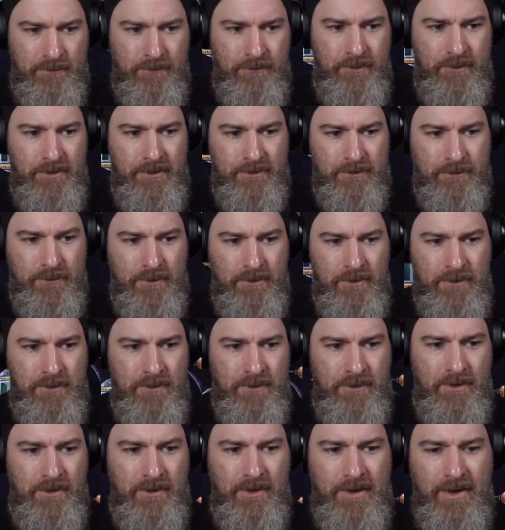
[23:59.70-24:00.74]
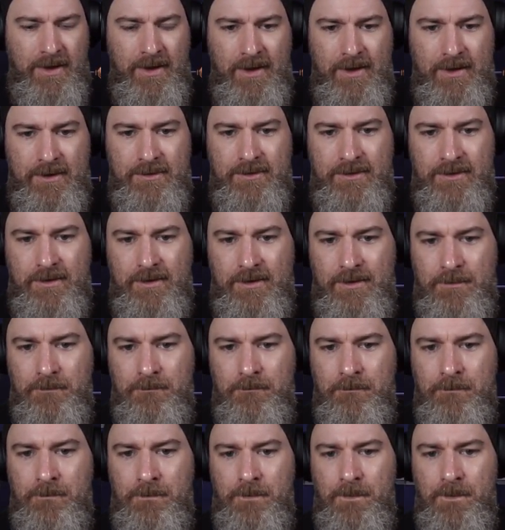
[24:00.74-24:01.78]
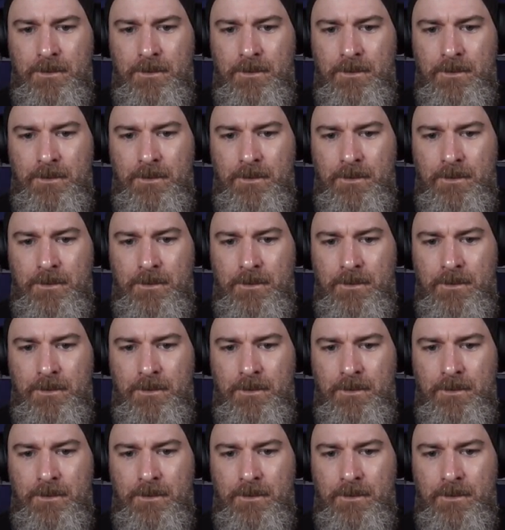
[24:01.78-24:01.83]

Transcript: for this one, and do